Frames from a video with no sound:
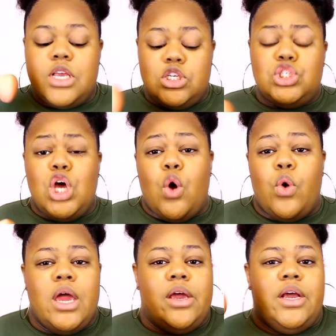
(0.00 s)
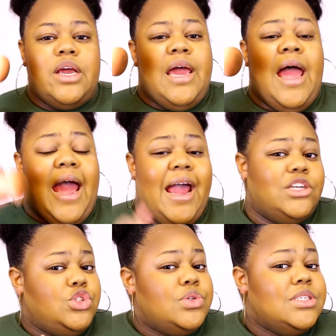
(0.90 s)
So
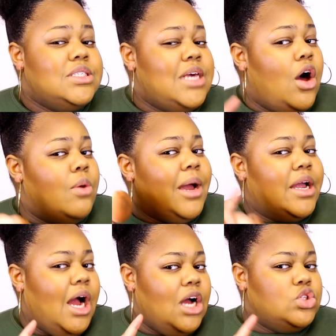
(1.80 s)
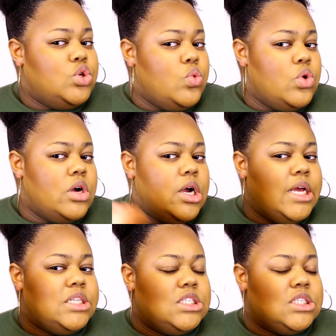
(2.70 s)
as you can tell, my contour,
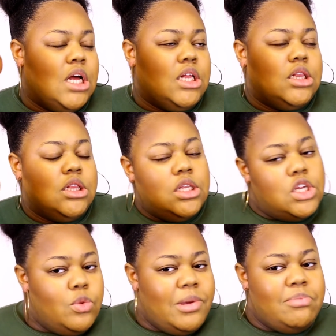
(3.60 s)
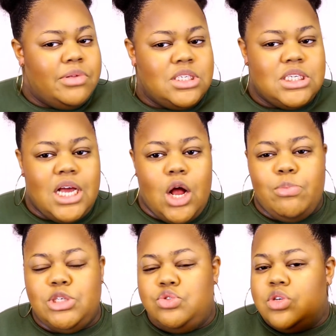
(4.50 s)
it's a little bit blended out,
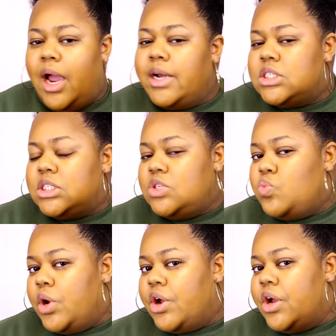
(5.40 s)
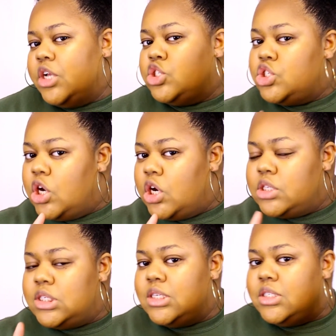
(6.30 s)
but you can kind of see where it
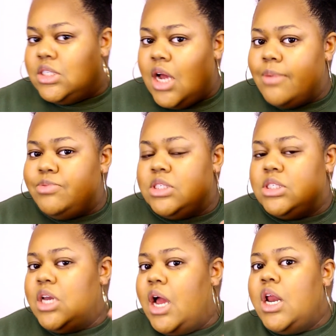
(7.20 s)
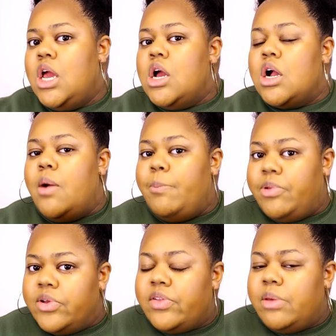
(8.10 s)
starts, it stops, it's not
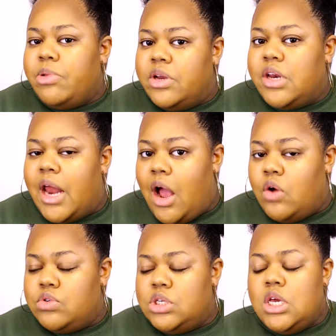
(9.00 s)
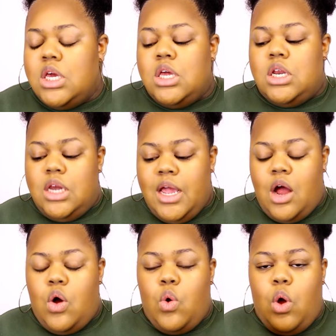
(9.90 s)
completely blended out.
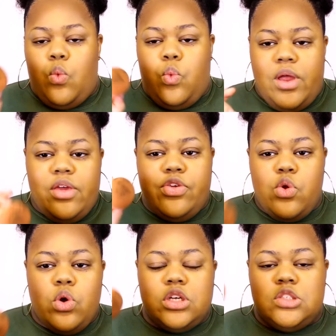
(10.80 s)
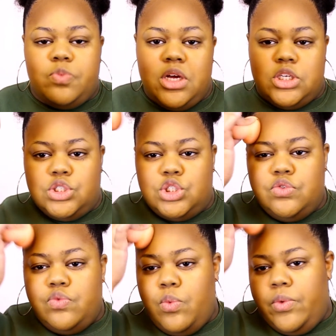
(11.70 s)
Now, with your sponge,
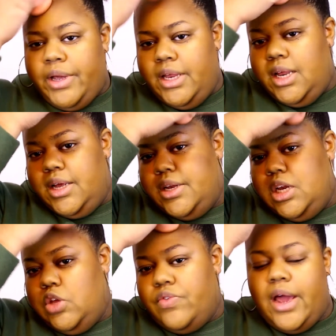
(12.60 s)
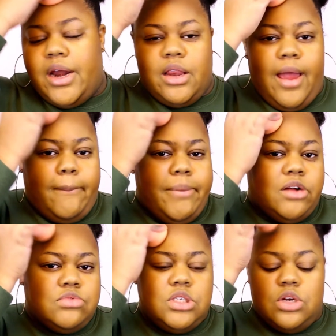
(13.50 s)
you went in and you kind of like
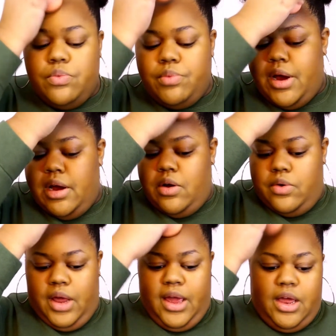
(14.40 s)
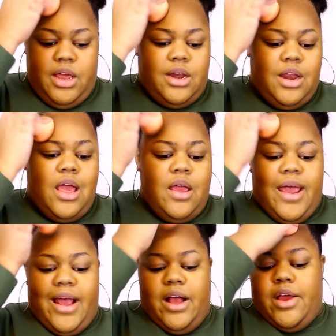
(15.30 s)
bounced it around and
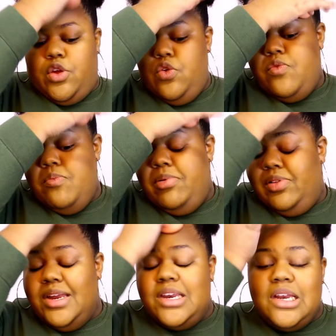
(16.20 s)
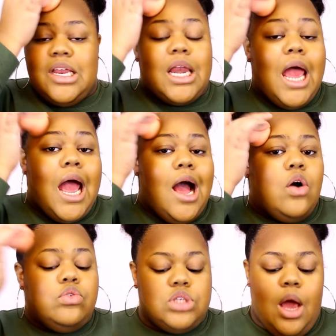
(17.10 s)
you've blended it
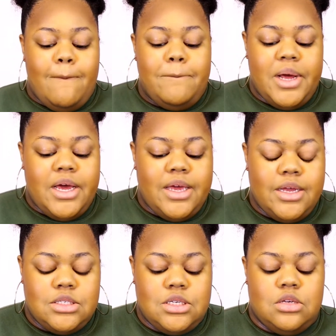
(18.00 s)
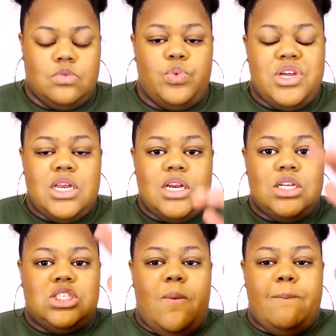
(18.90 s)
out, but we need
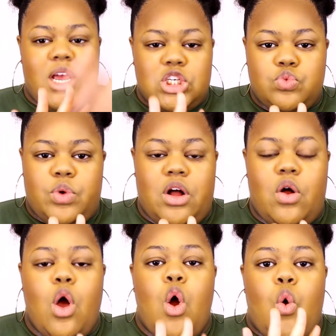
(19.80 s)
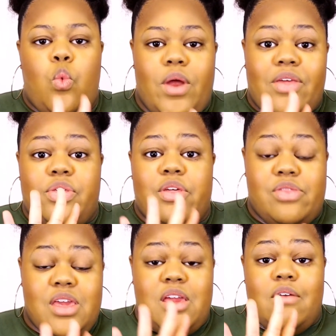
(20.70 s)
it to mesh well with
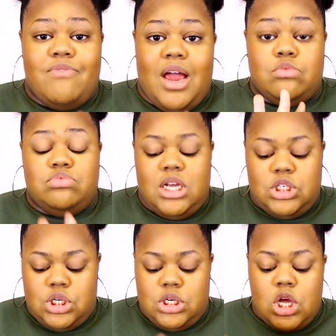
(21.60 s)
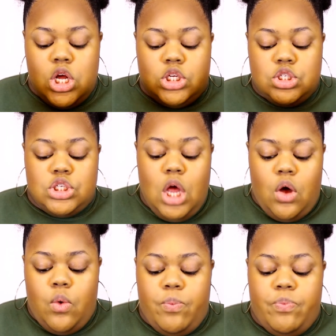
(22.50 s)
the foundation. So